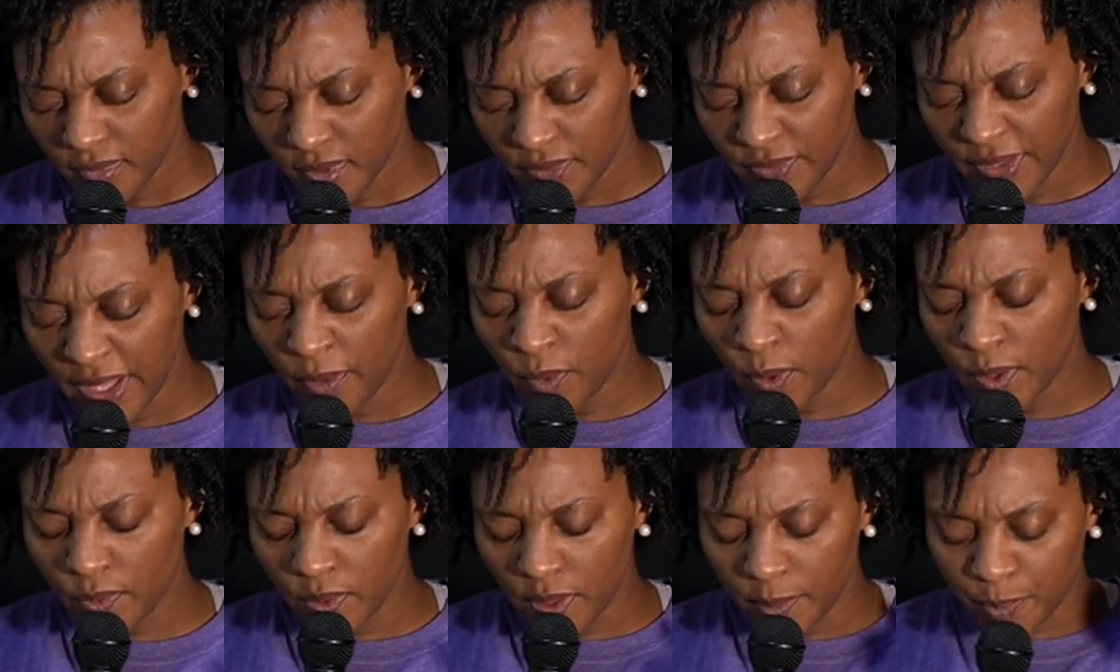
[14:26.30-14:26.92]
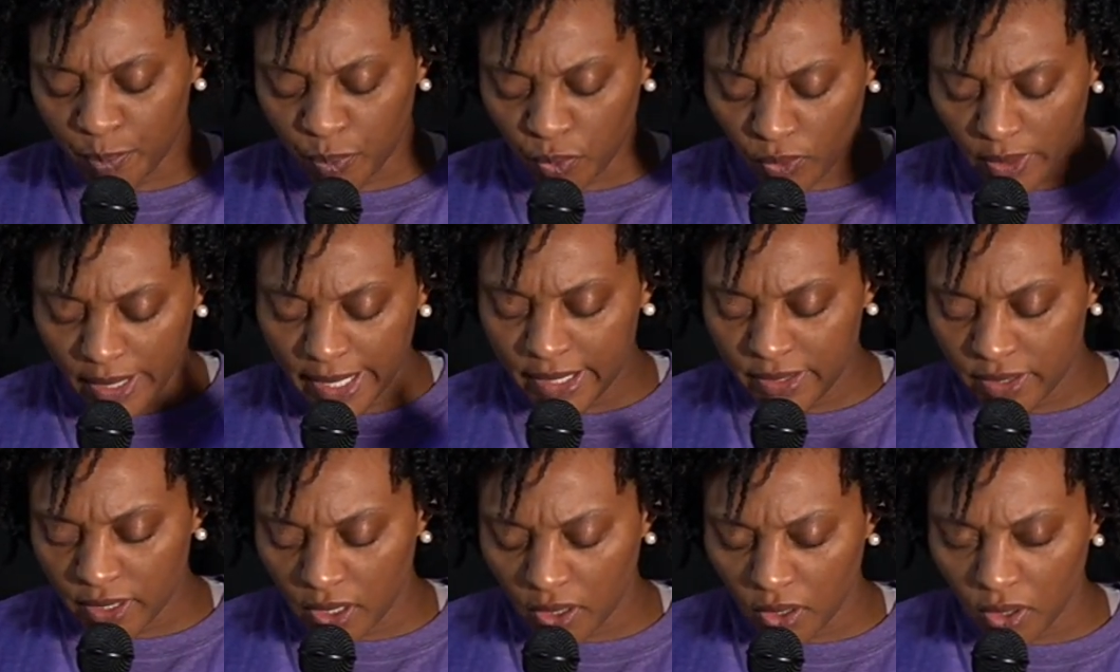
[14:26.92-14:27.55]
that we would
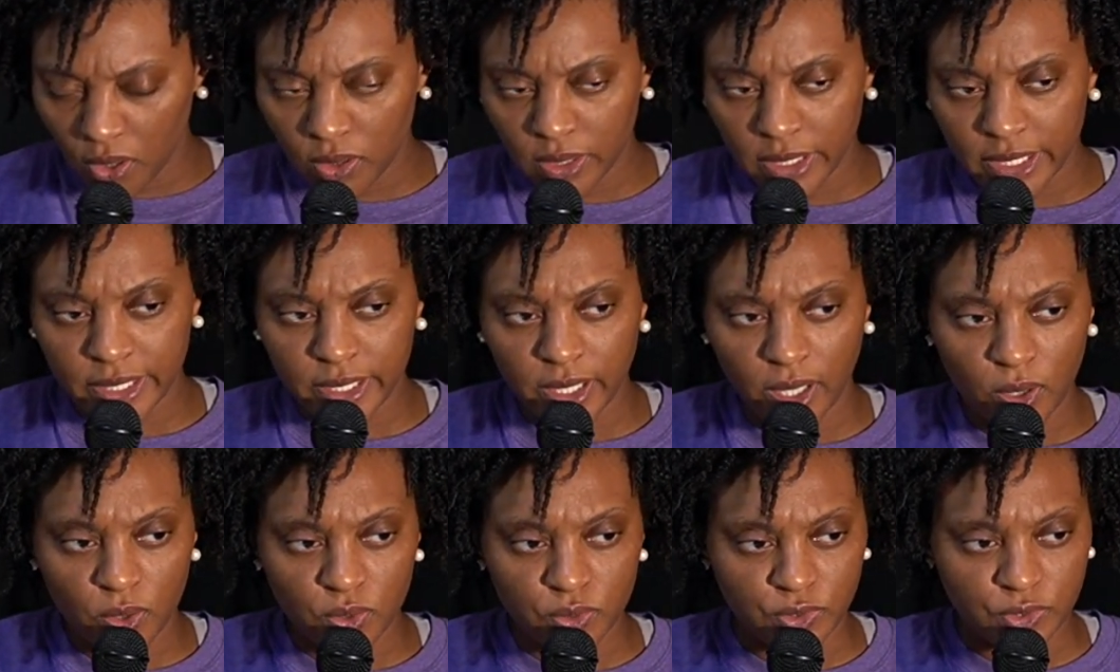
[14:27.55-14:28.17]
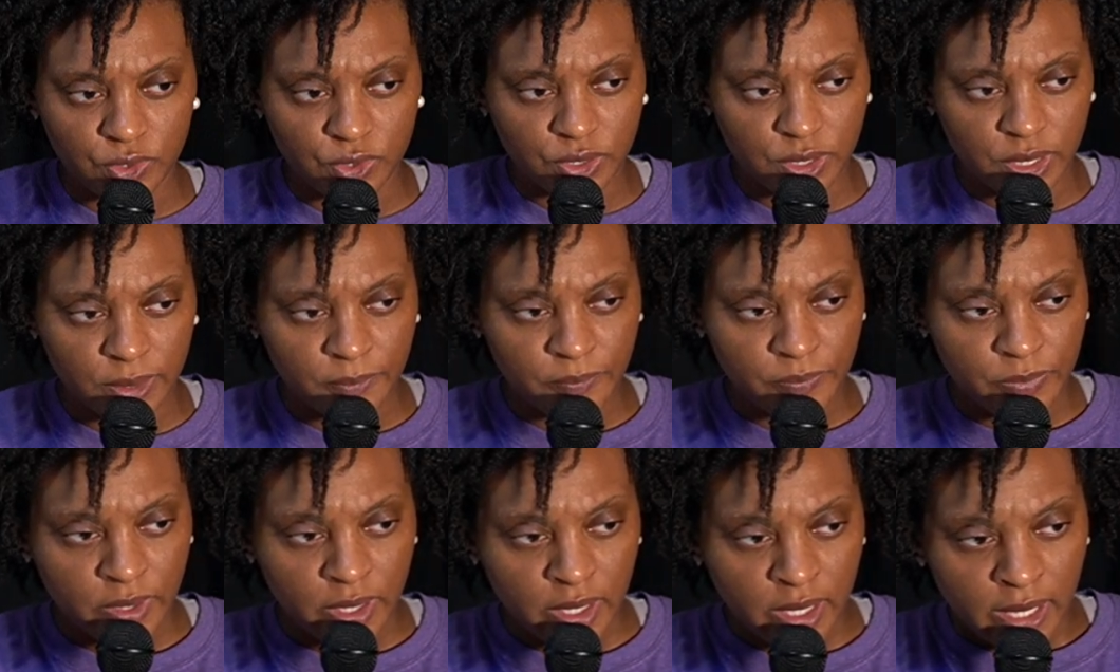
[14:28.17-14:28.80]
pray in the Holy Ghost,
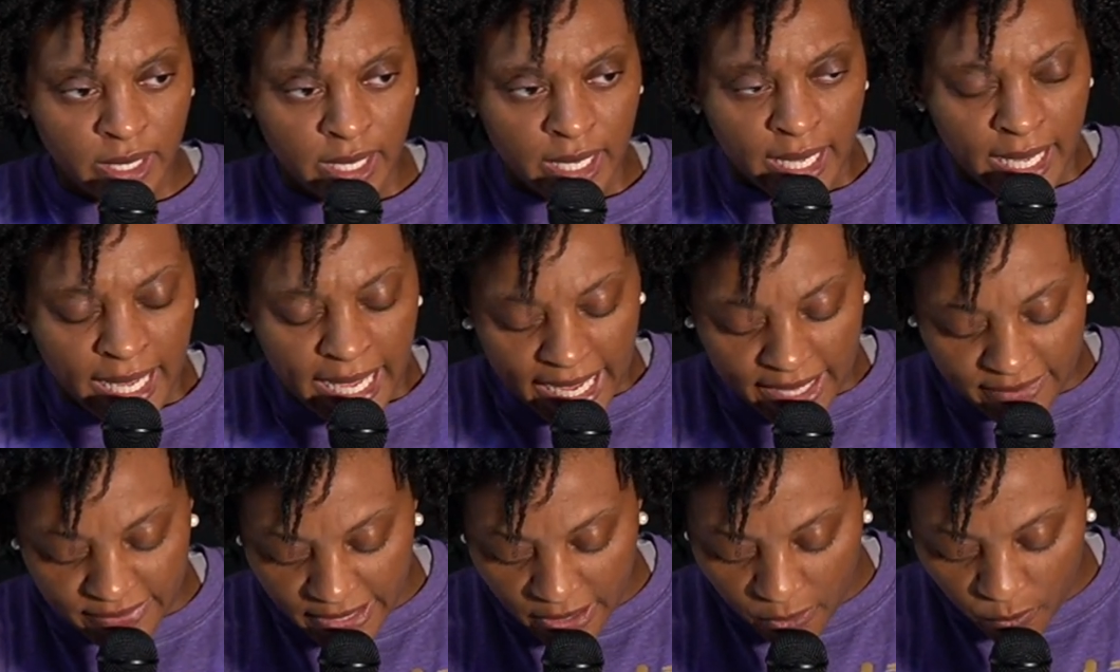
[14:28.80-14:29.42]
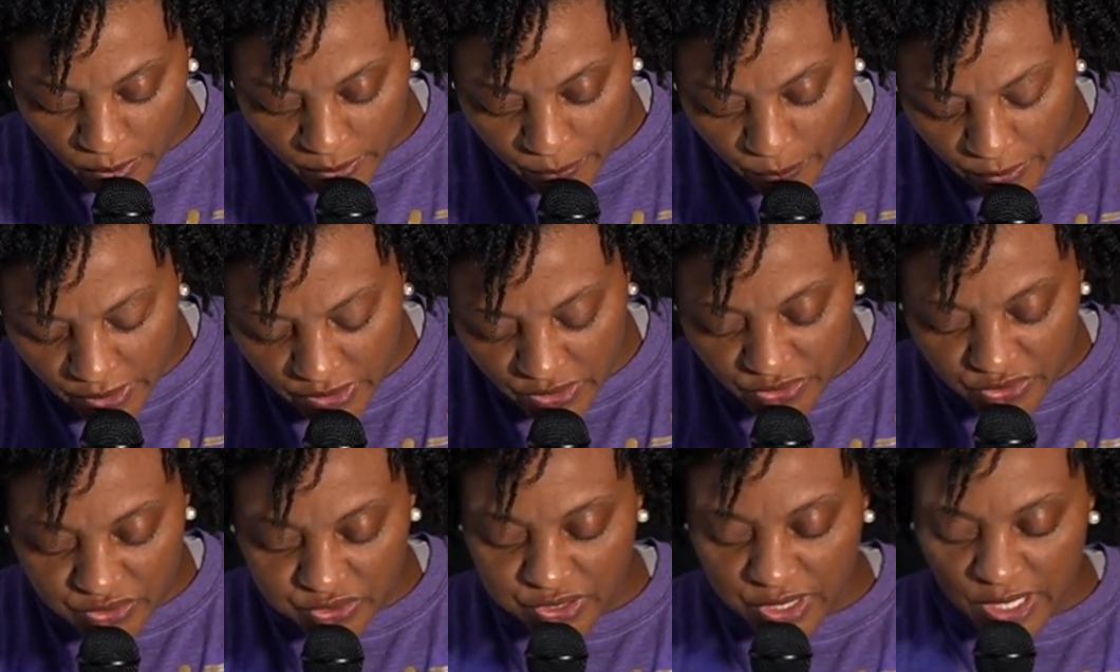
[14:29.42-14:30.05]
and that we would
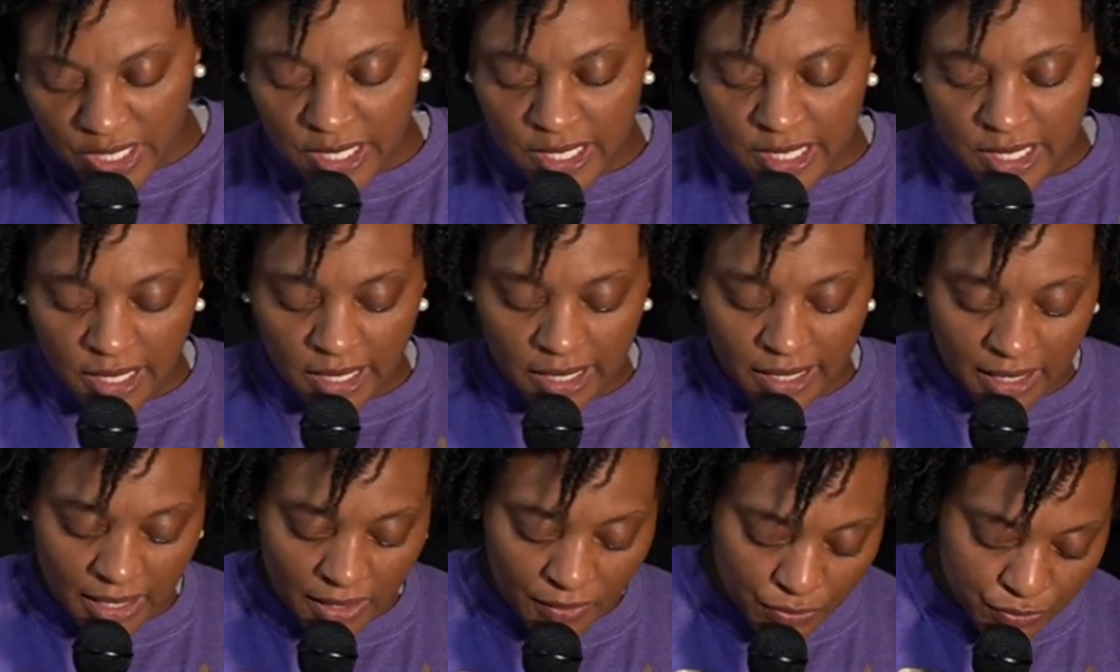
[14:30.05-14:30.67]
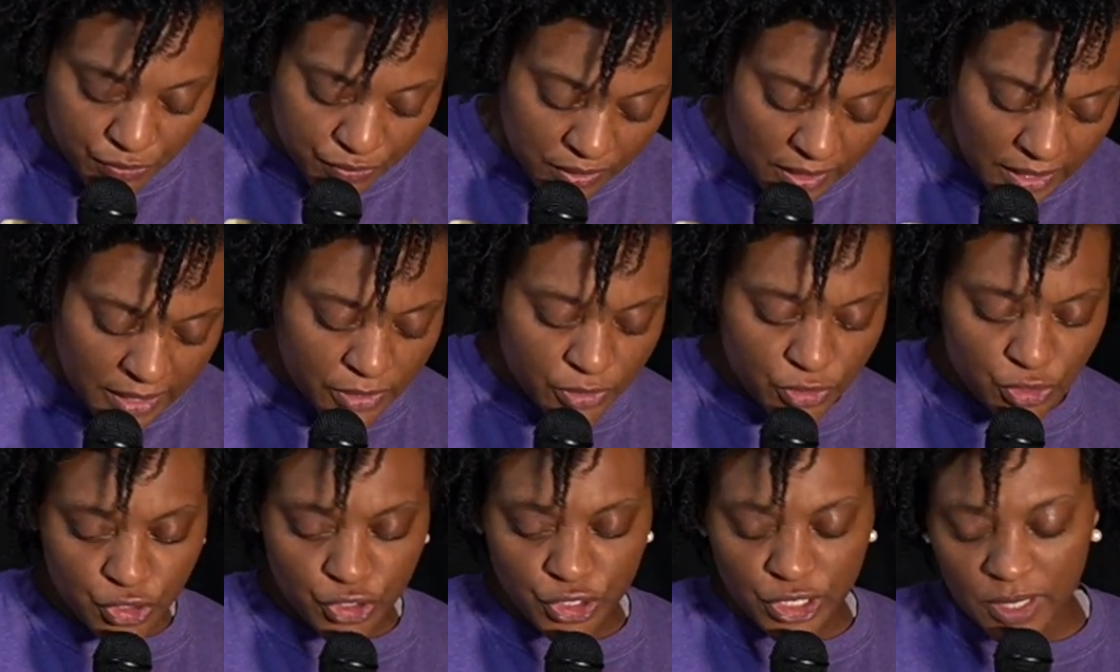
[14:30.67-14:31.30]
see a, a thing
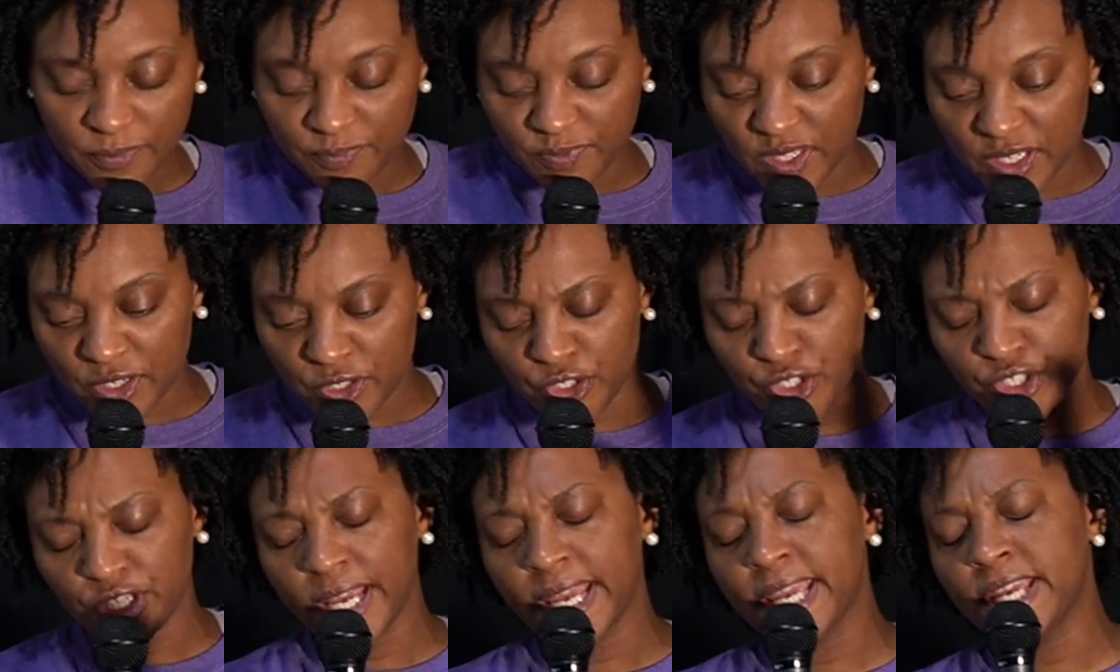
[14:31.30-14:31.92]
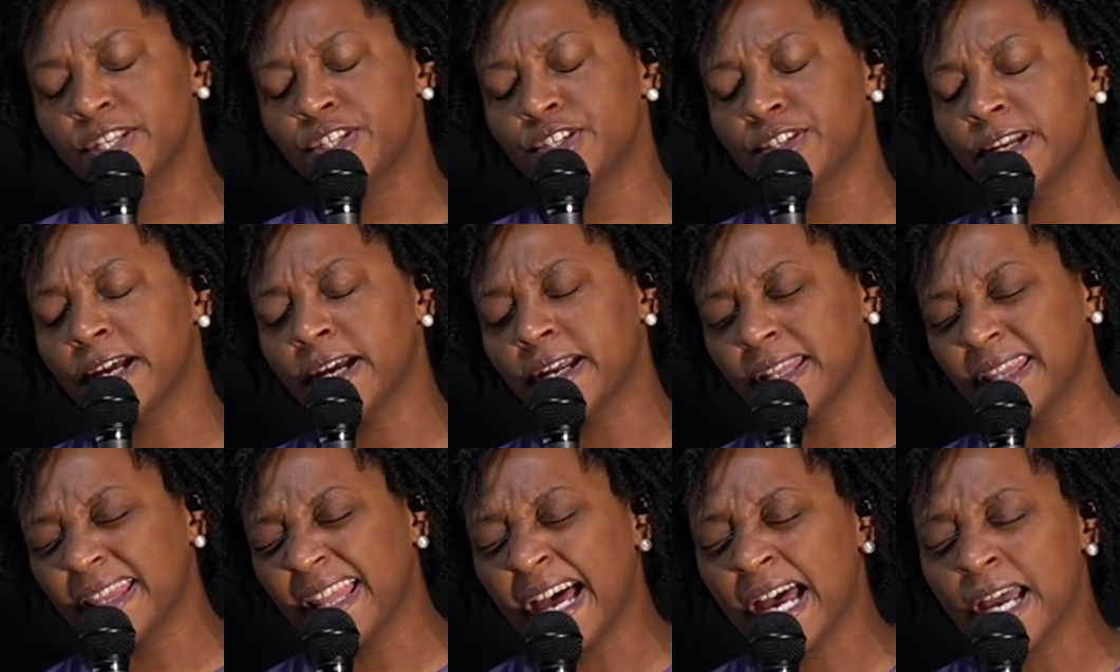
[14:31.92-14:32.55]
shift and change in
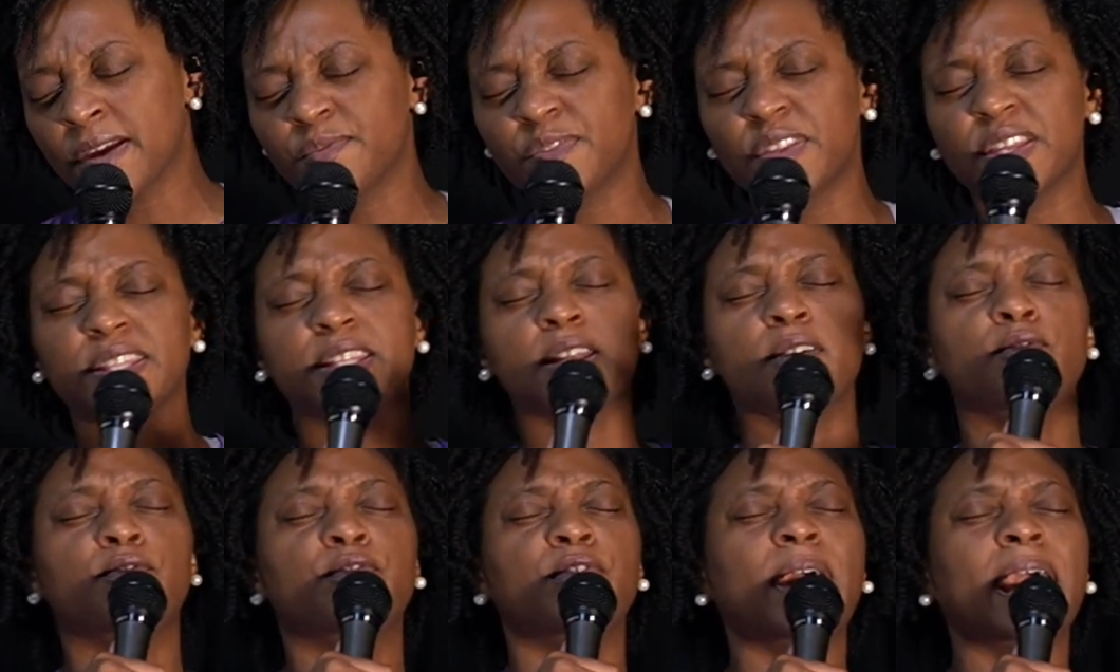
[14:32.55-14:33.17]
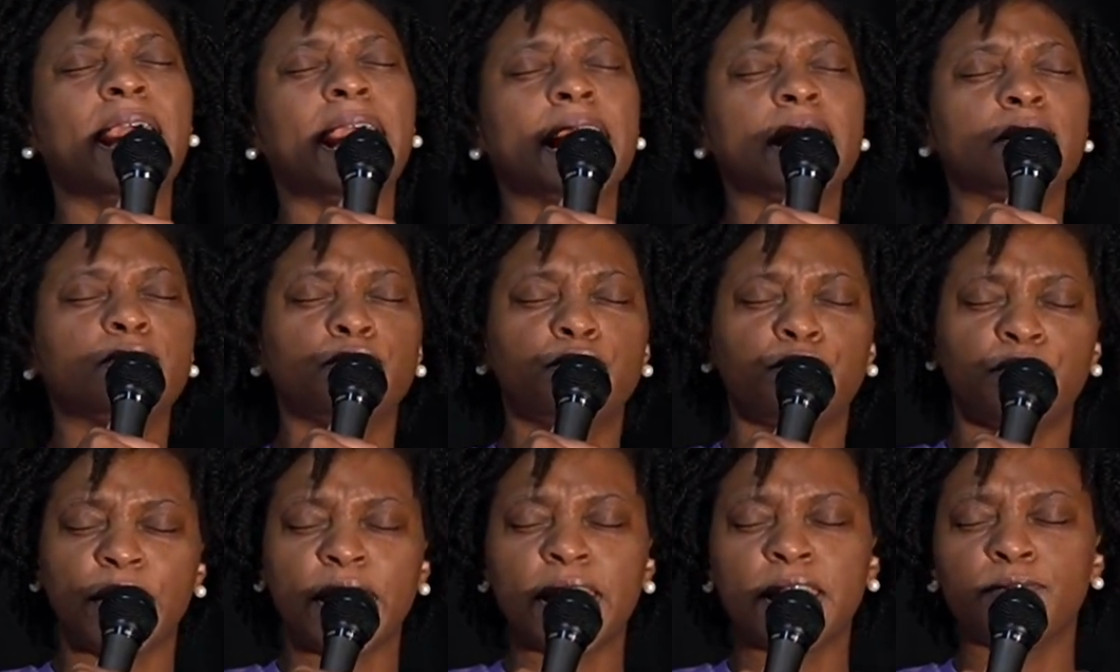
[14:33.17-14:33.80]
our life, that divine
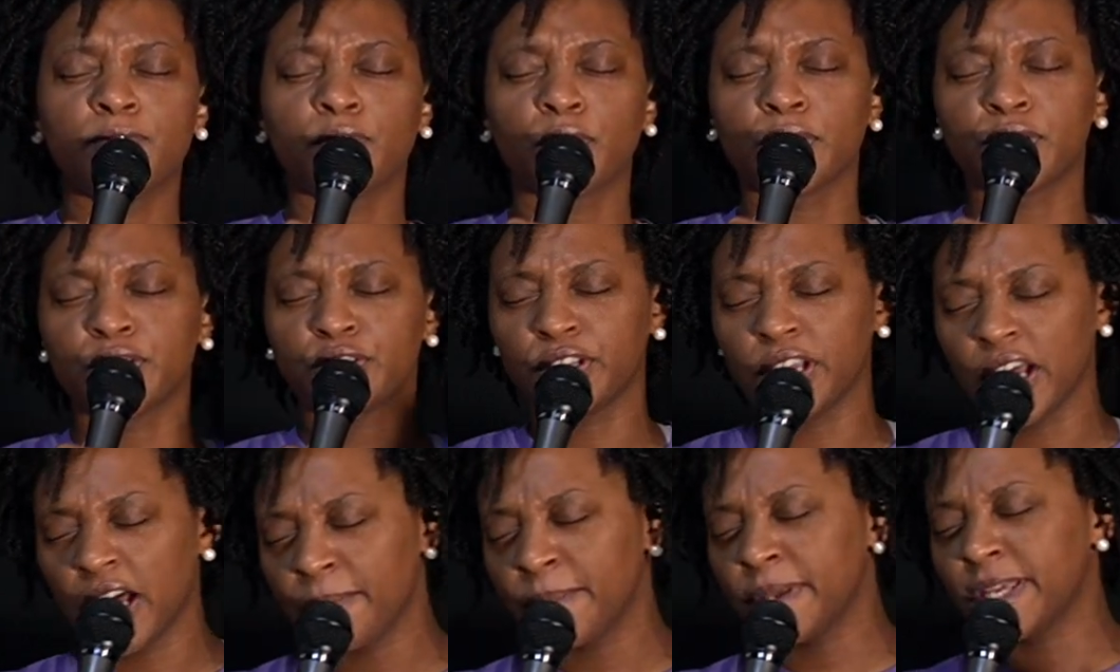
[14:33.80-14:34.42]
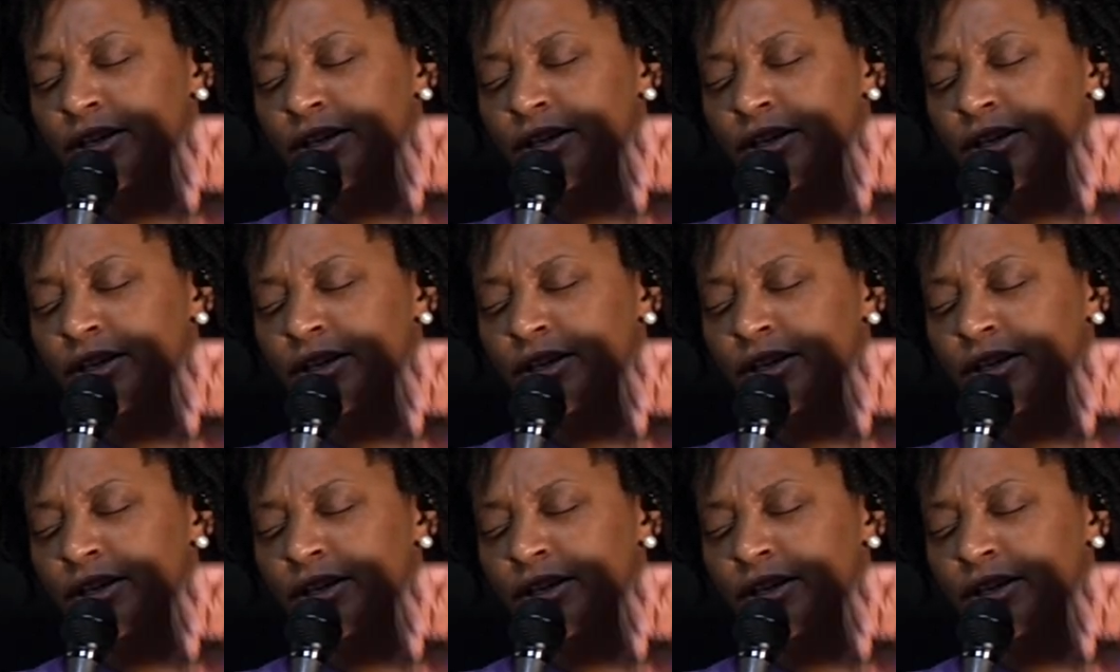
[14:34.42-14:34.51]
favor is coming